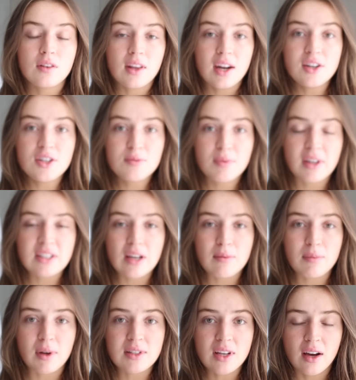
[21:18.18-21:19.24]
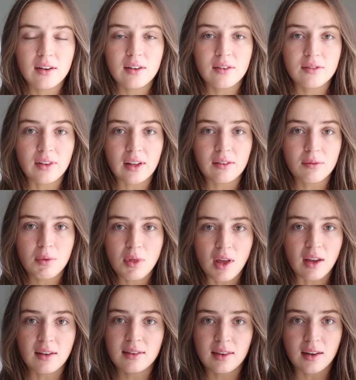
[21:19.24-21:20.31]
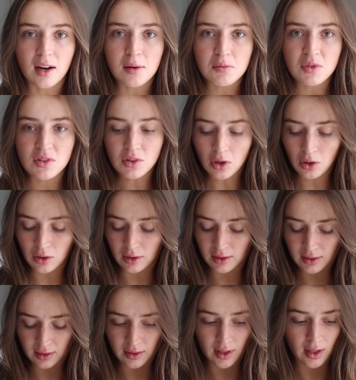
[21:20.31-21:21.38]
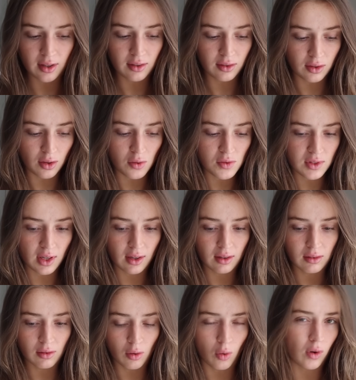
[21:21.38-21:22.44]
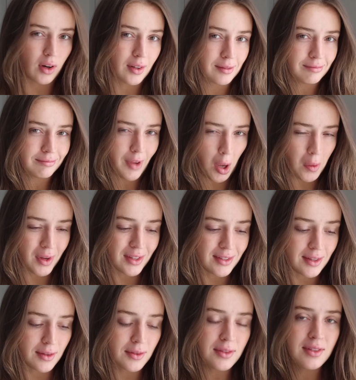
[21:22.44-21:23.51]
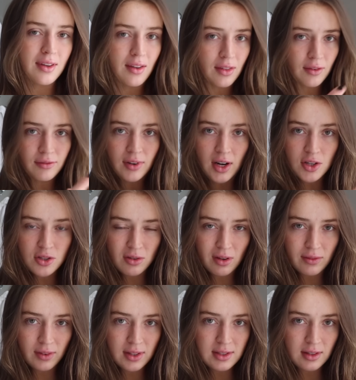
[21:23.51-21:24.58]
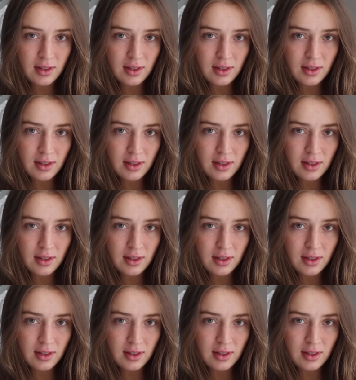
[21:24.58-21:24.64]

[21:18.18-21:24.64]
then I just picked up a ton of like things that I'm just currently using or always use. The Fresh Soy Face